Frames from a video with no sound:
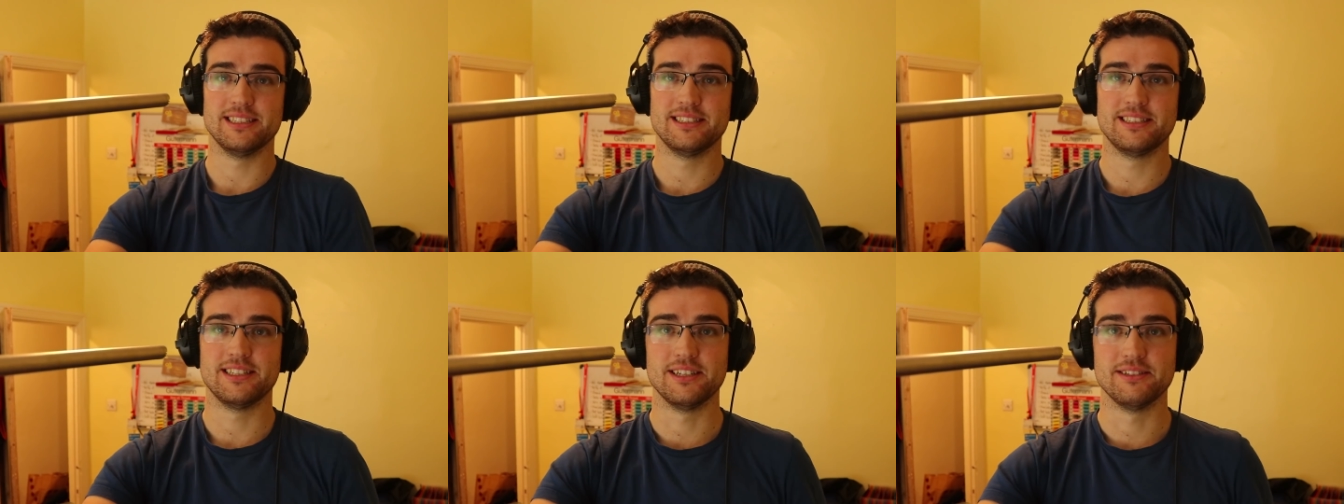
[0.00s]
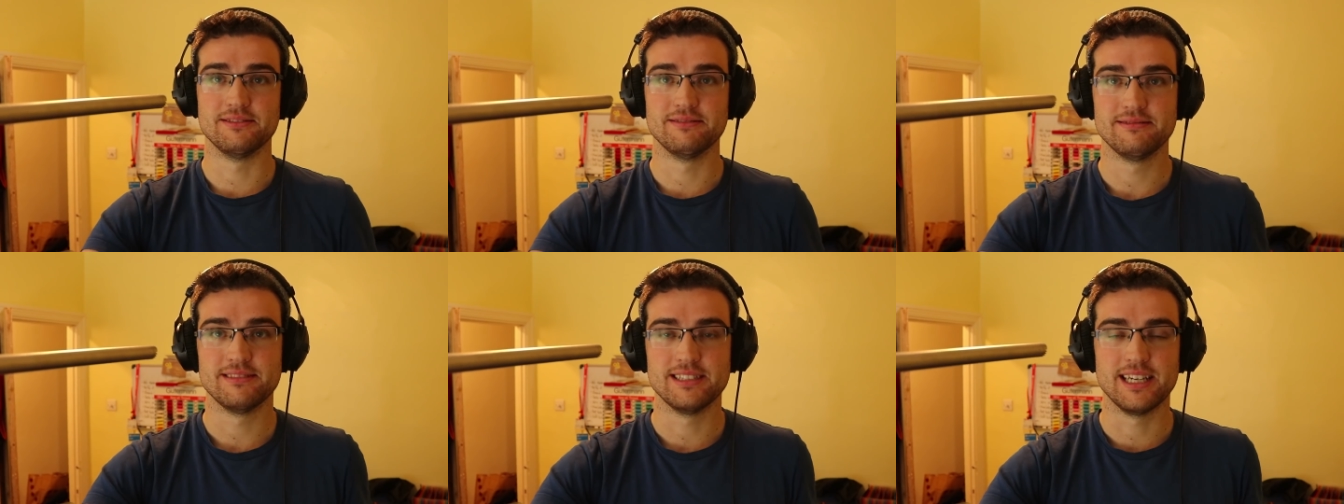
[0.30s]

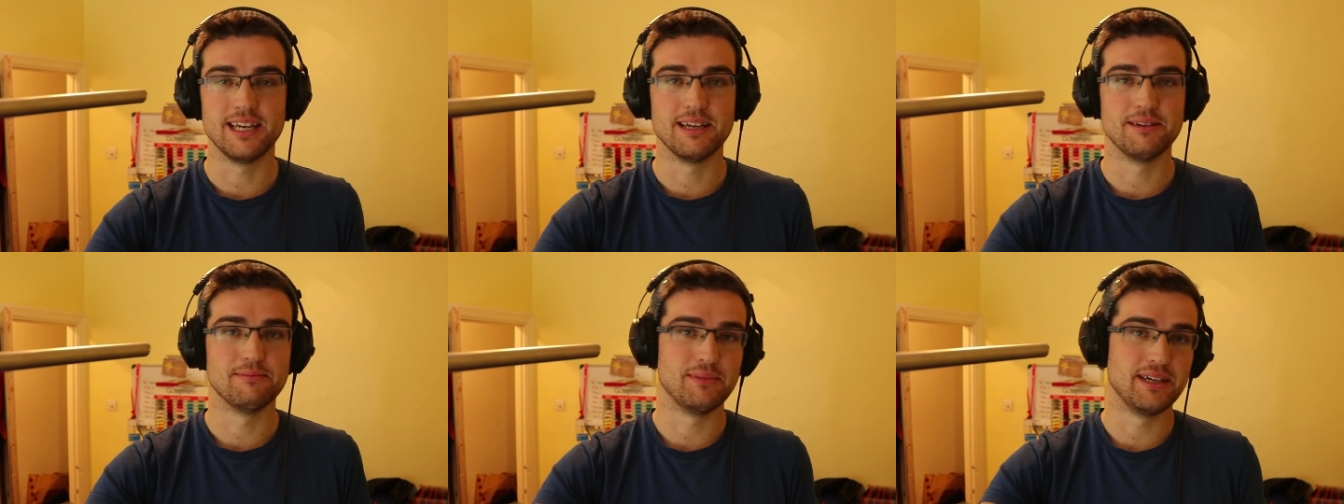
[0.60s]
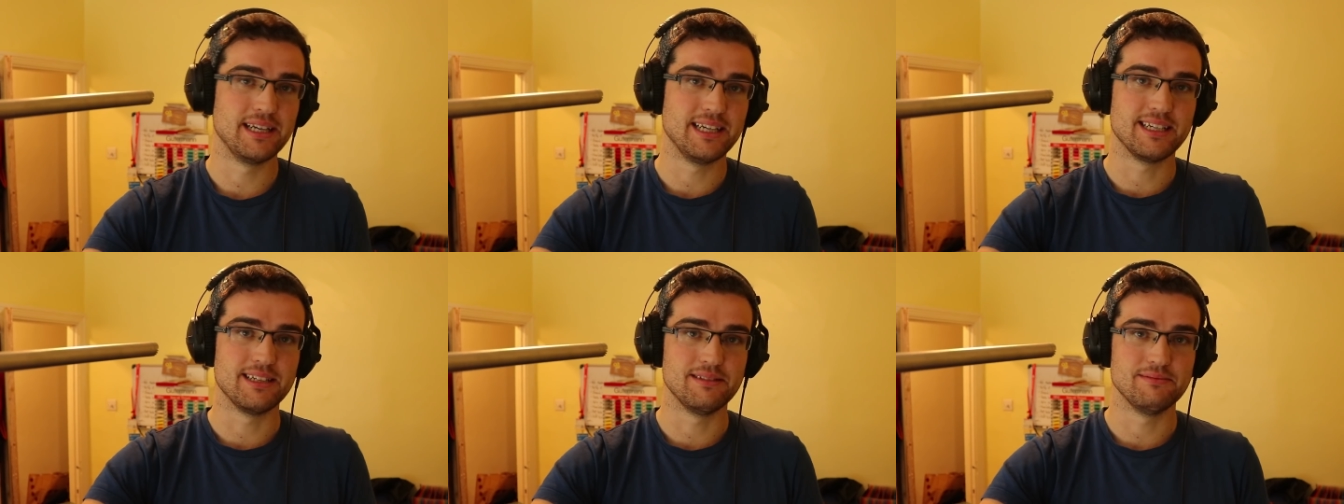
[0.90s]
so
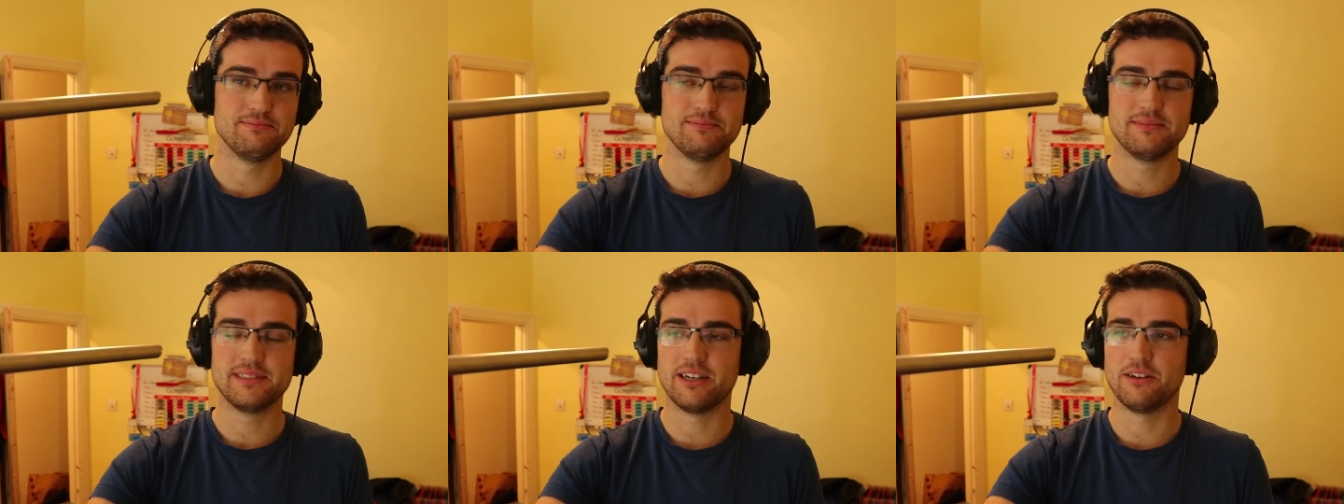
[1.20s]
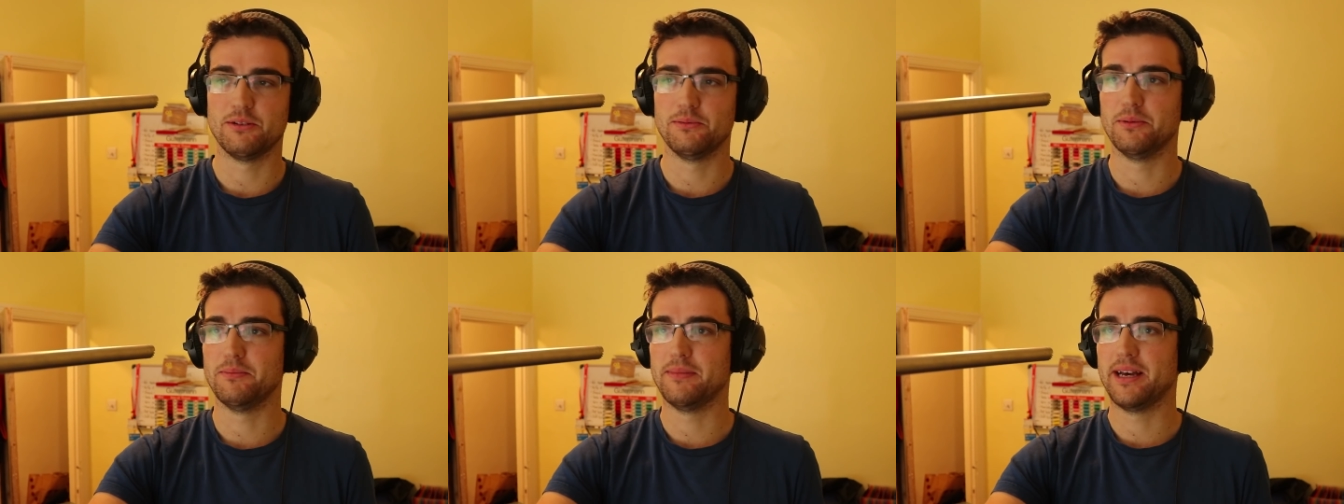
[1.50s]
my little
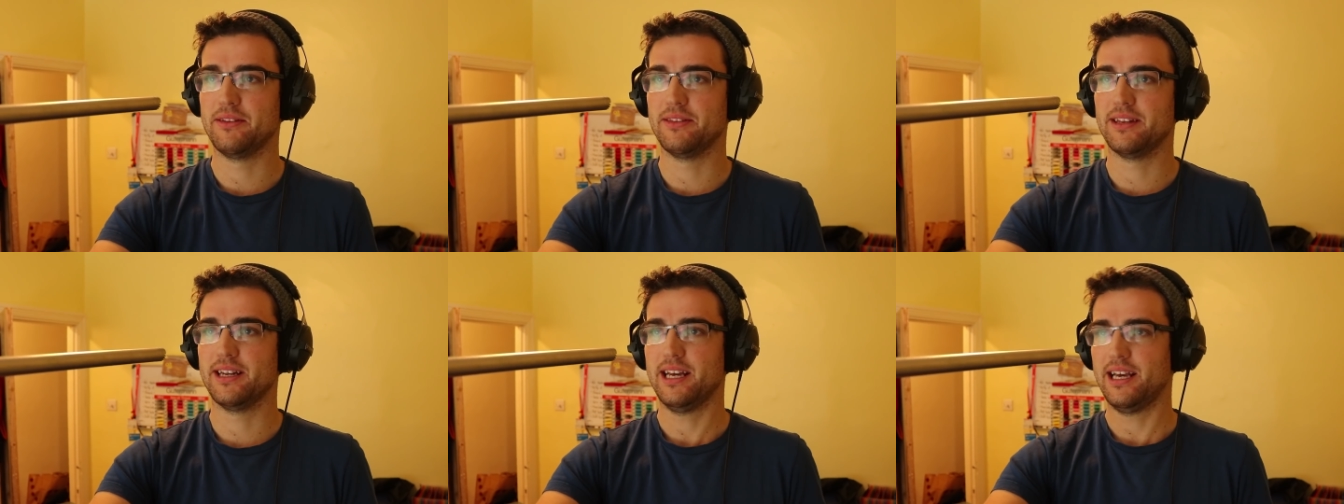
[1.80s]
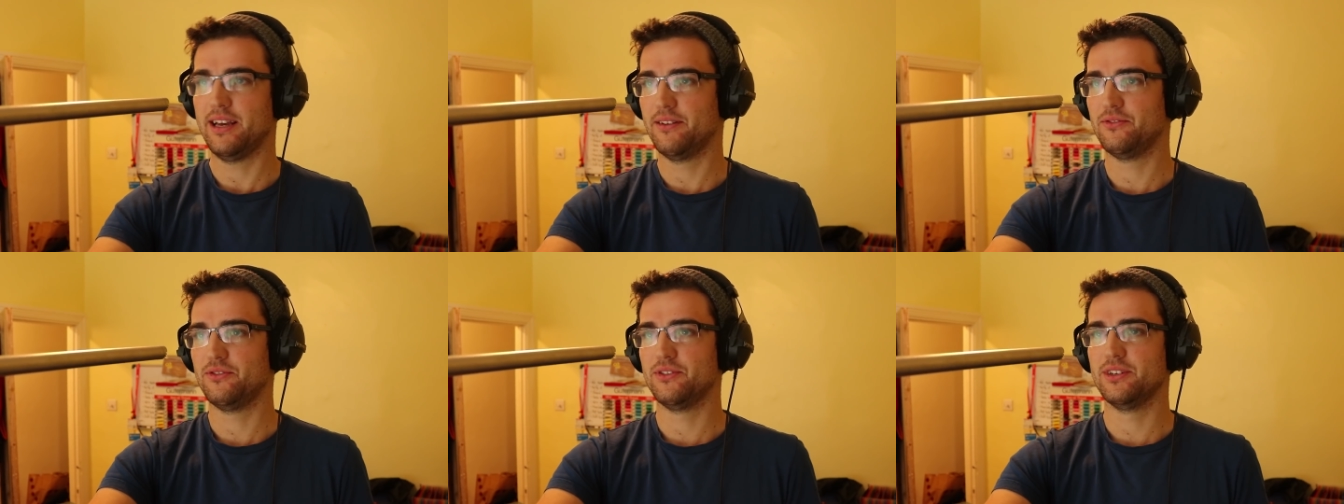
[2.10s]
terrible mount that I
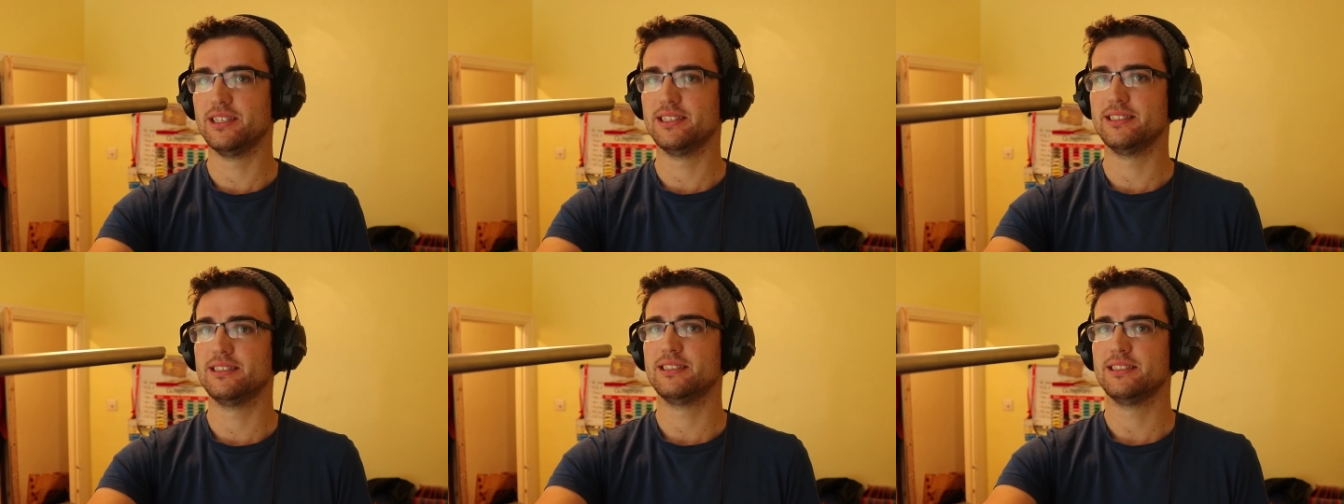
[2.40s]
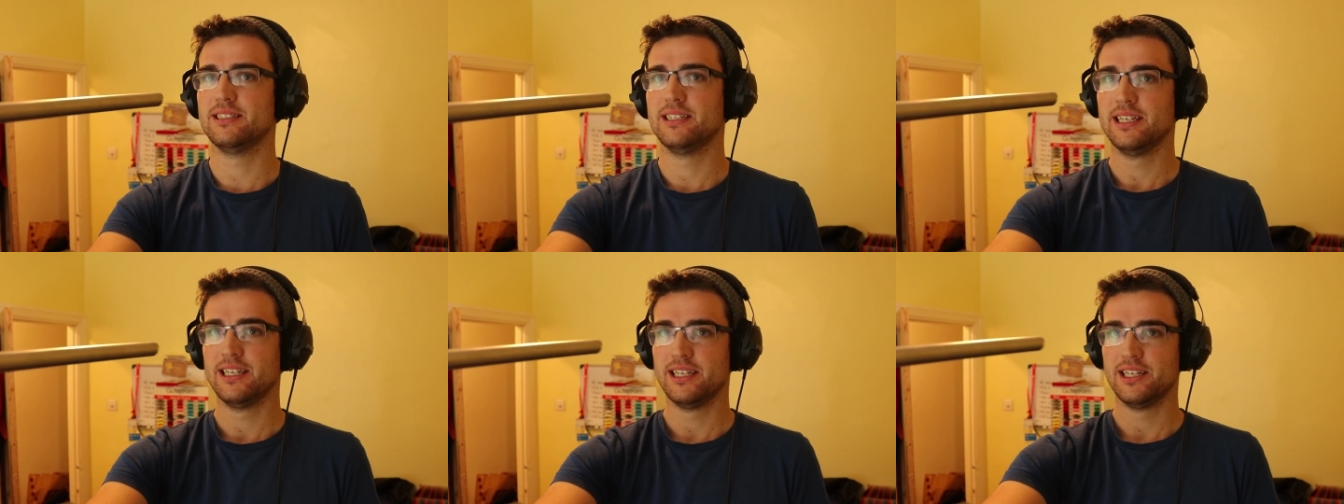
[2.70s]
have for it
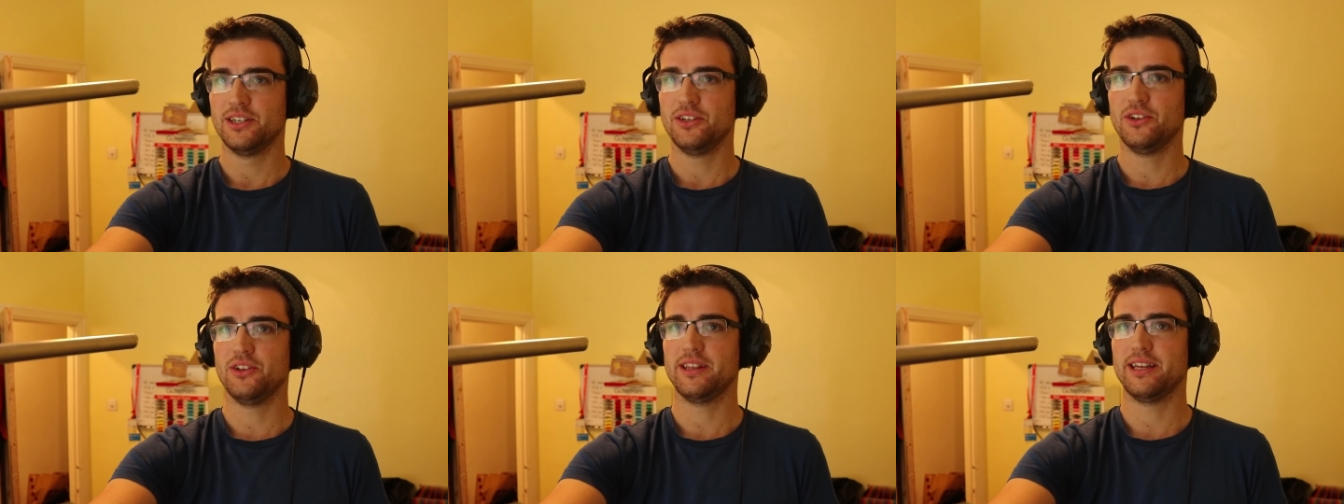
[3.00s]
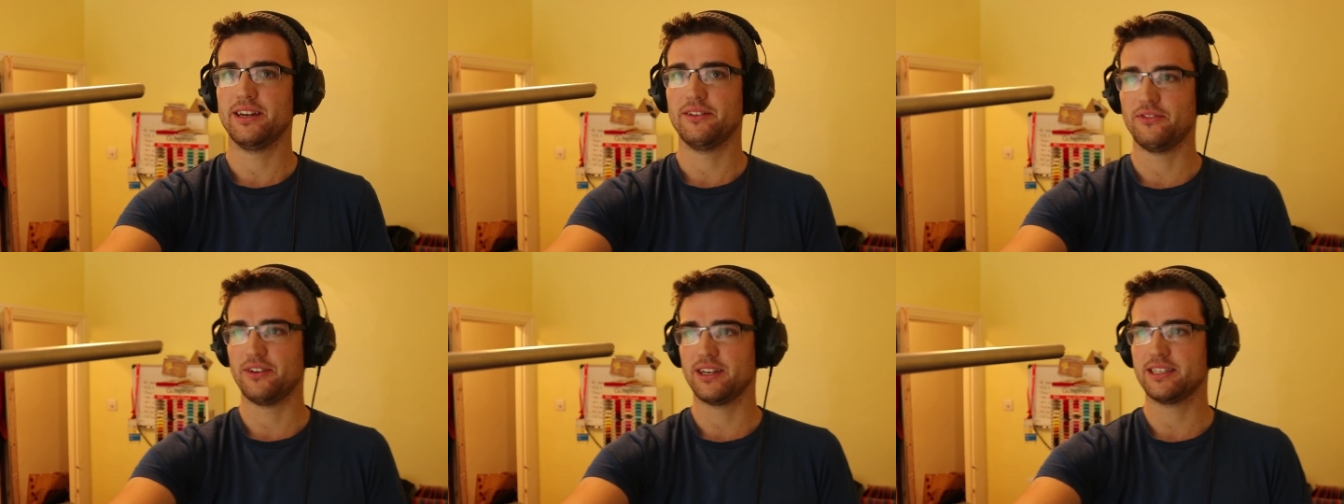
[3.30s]
is not
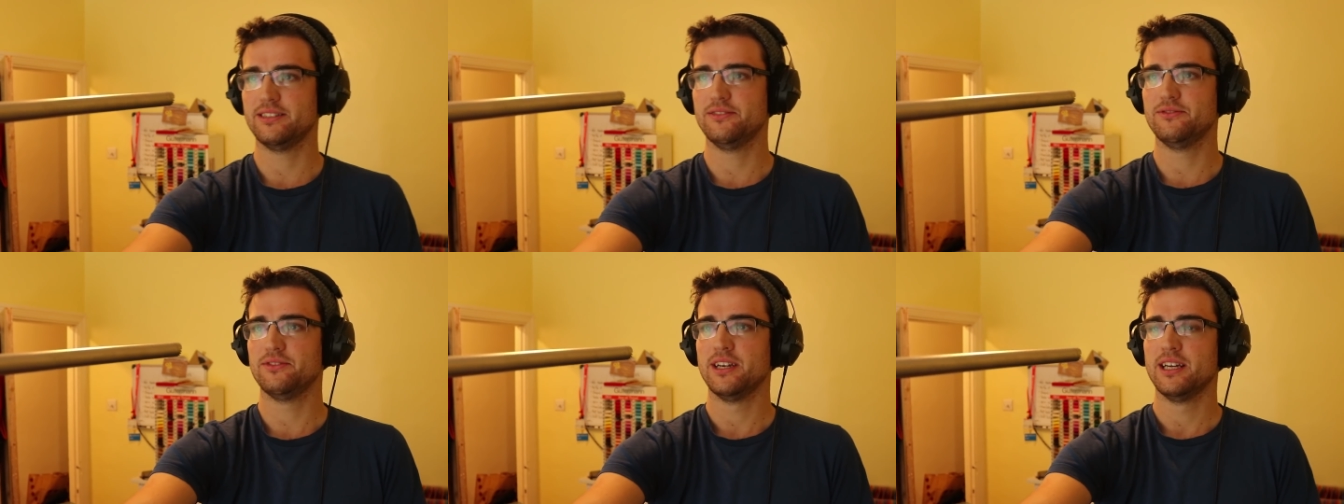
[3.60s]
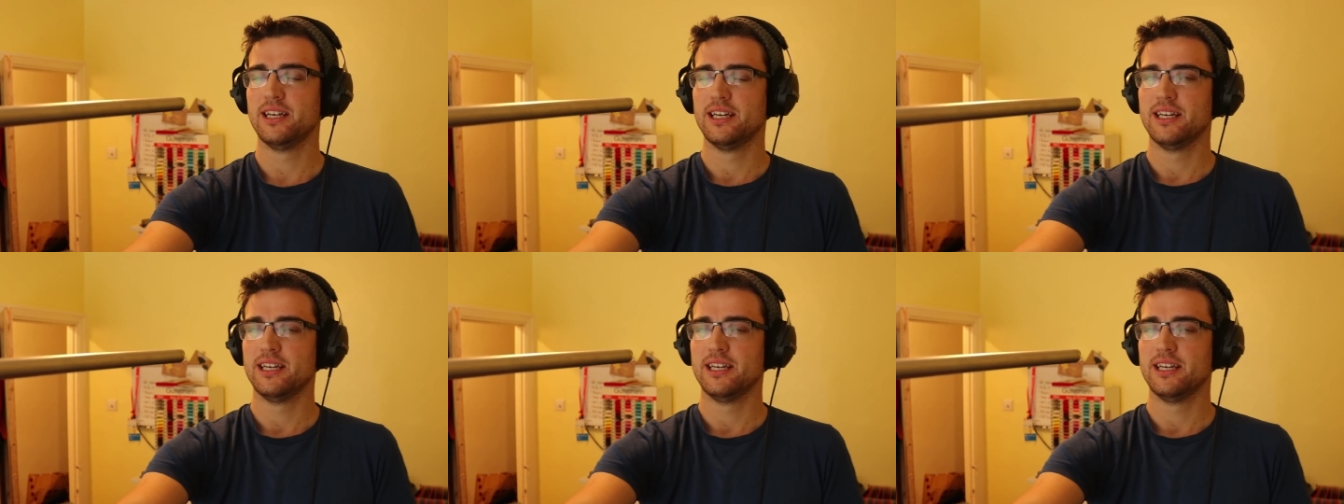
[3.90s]
that effective.